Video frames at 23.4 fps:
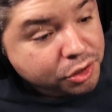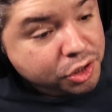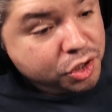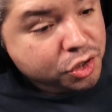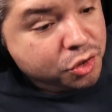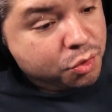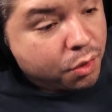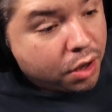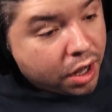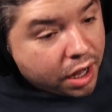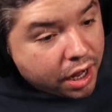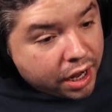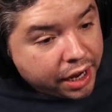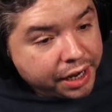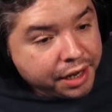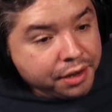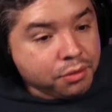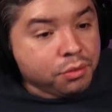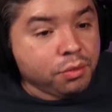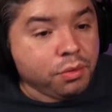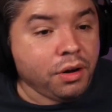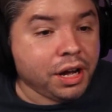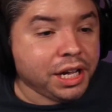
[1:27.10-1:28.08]

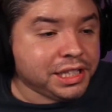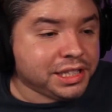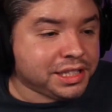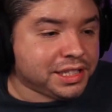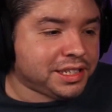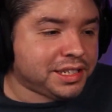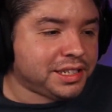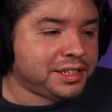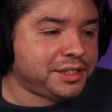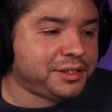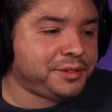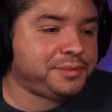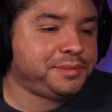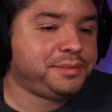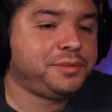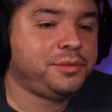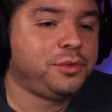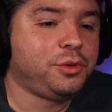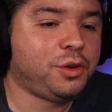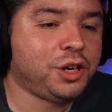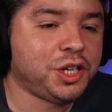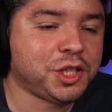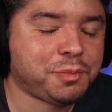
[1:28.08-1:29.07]
Swine? What?
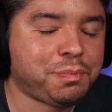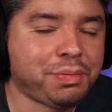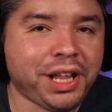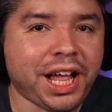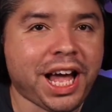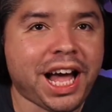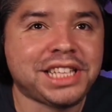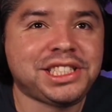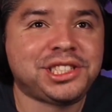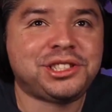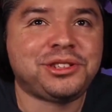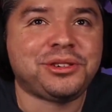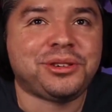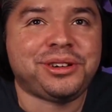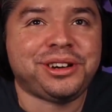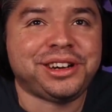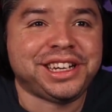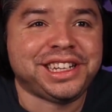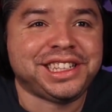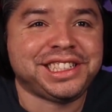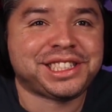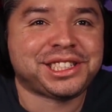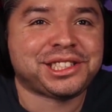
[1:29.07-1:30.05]
Where's
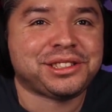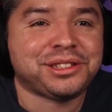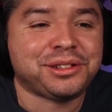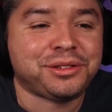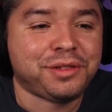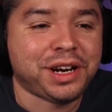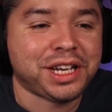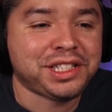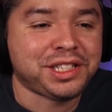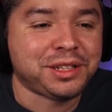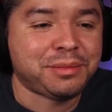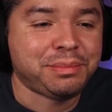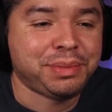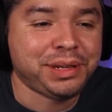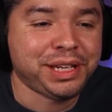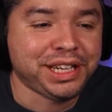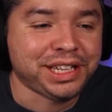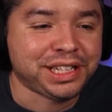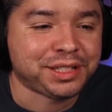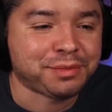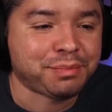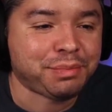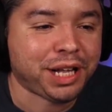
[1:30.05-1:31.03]
Blastoise? Rest in
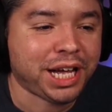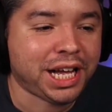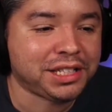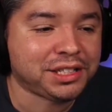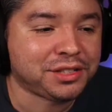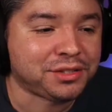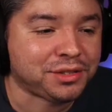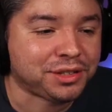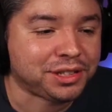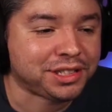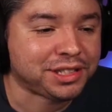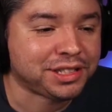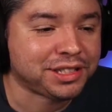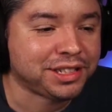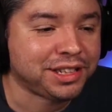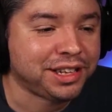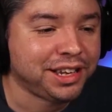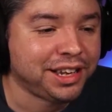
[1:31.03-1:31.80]
peace, Blastoise.